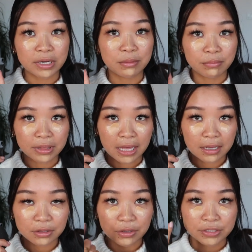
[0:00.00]
but in
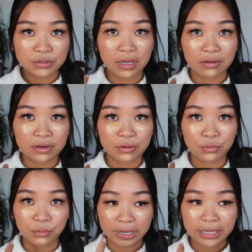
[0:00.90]
black. You guys know I have it
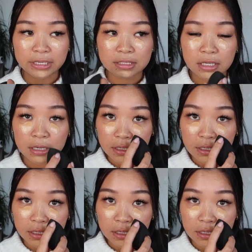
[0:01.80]
in white.